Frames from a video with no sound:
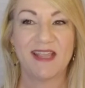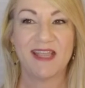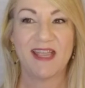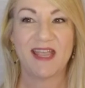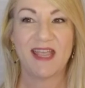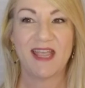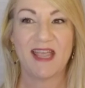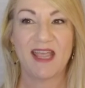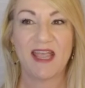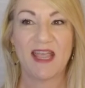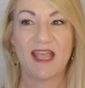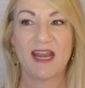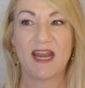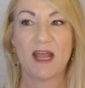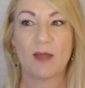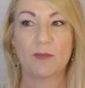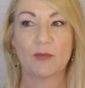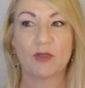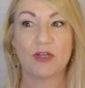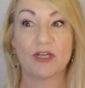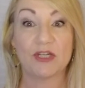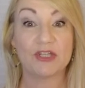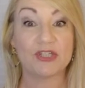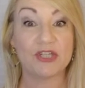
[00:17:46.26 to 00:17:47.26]
And I'm
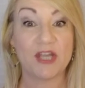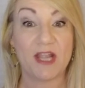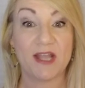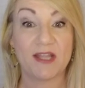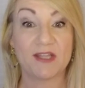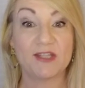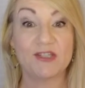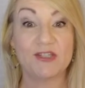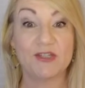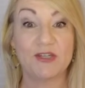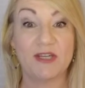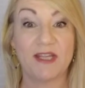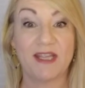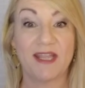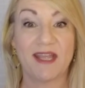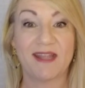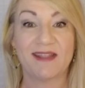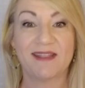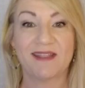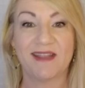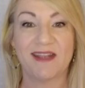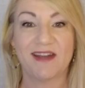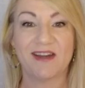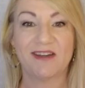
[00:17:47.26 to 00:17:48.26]
going to challenge you to get
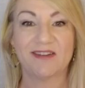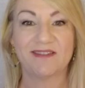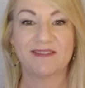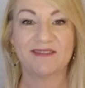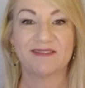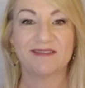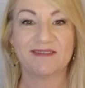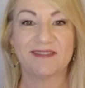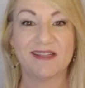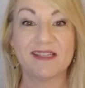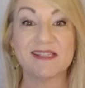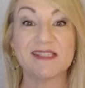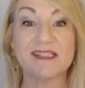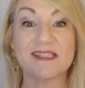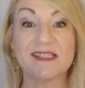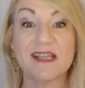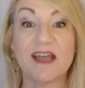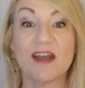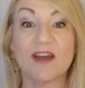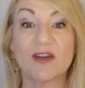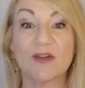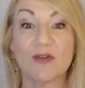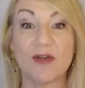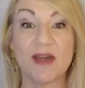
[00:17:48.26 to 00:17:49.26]
there because He's got
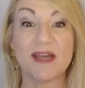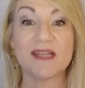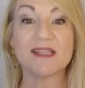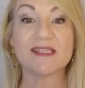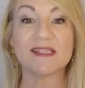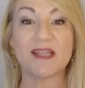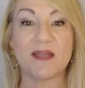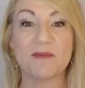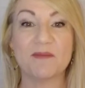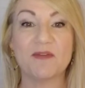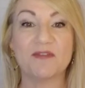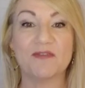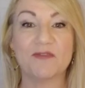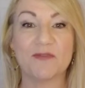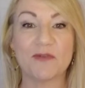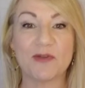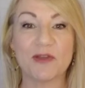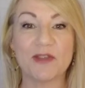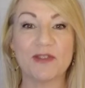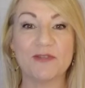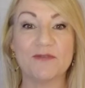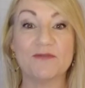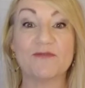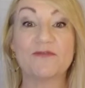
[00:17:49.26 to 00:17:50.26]
a great assignment for
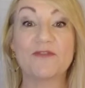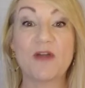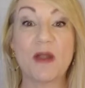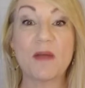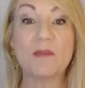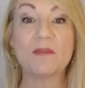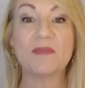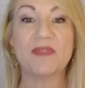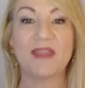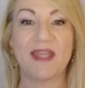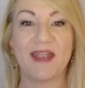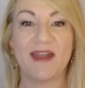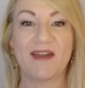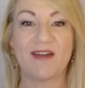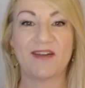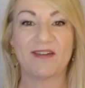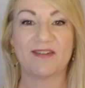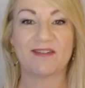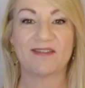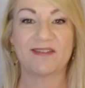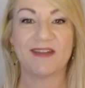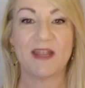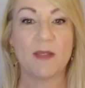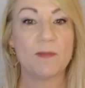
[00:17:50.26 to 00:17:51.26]
you from there.
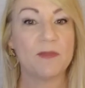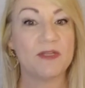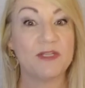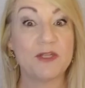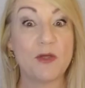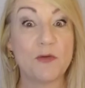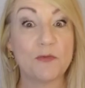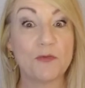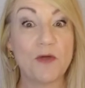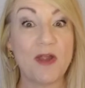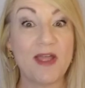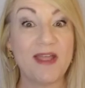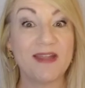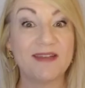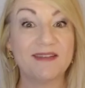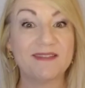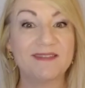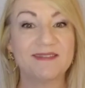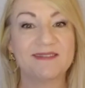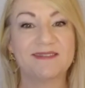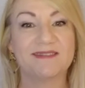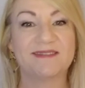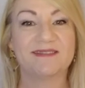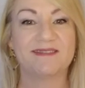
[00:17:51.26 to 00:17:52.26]
But don't run.
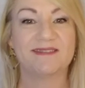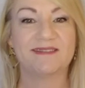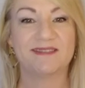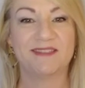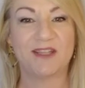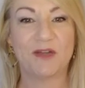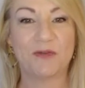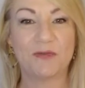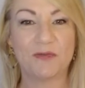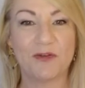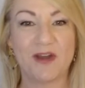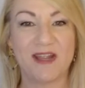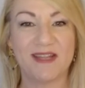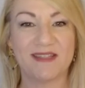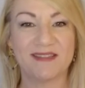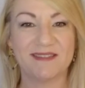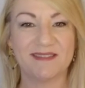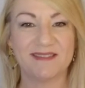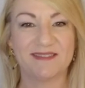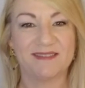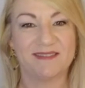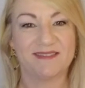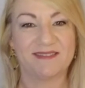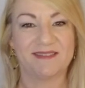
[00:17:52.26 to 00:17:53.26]
Don't run.
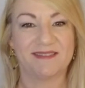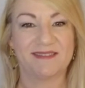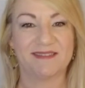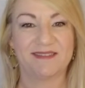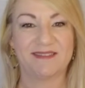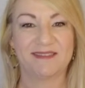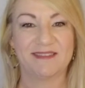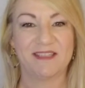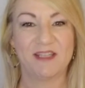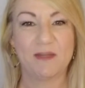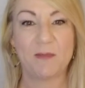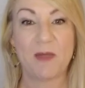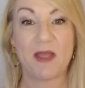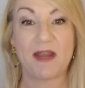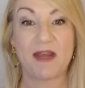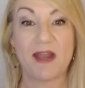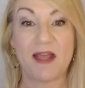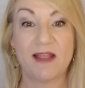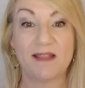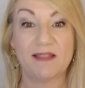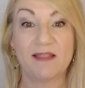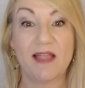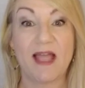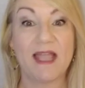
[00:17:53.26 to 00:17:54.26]
You might
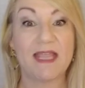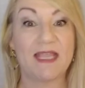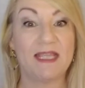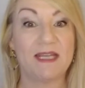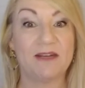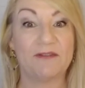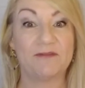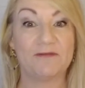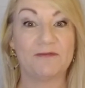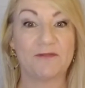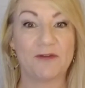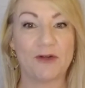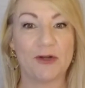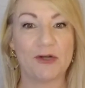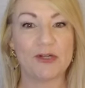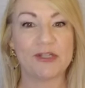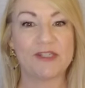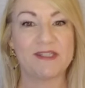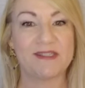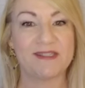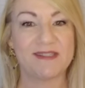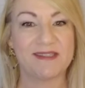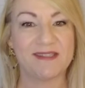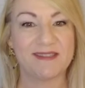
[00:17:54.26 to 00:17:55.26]
not like it at
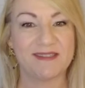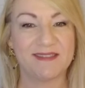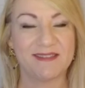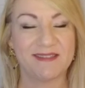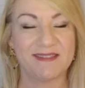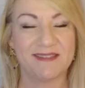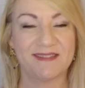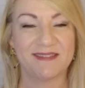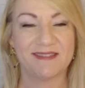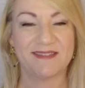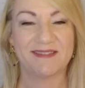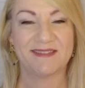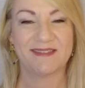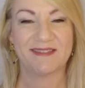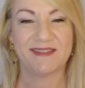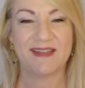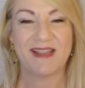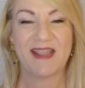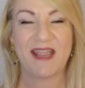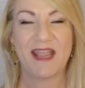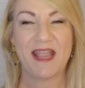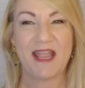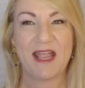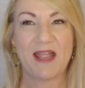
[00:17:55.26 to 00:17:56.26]
first,
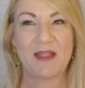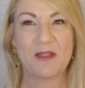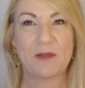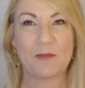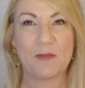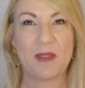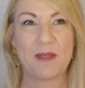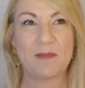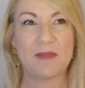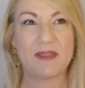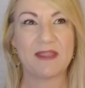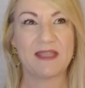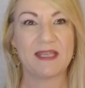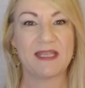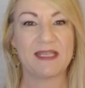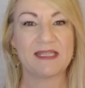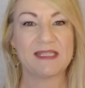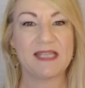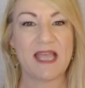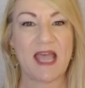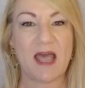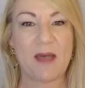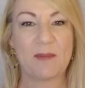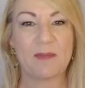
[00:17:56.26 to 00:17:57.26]
and there may be things
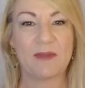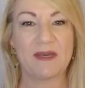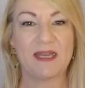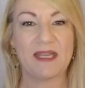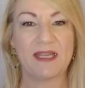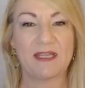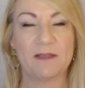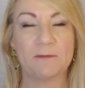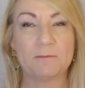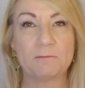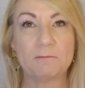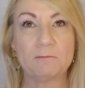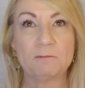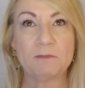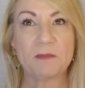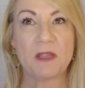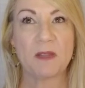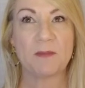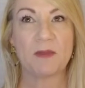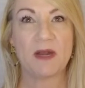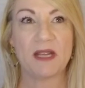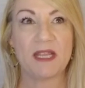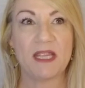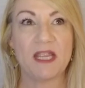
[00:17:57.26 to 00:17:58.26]
happening.
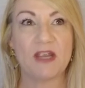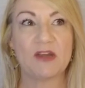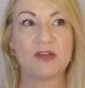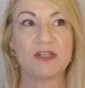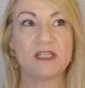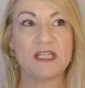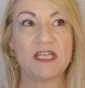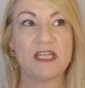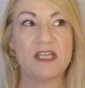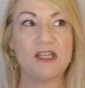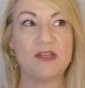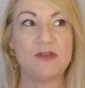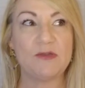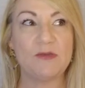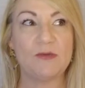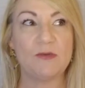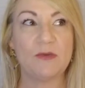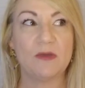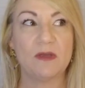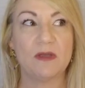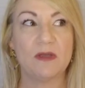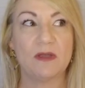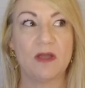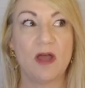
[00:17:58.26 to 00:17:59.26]
But I guarantee you,
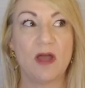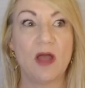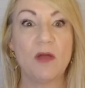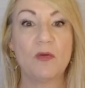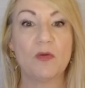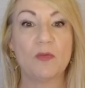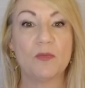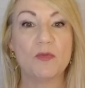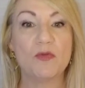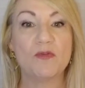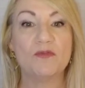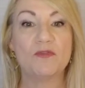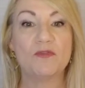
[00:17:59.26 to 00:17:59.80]
God will move your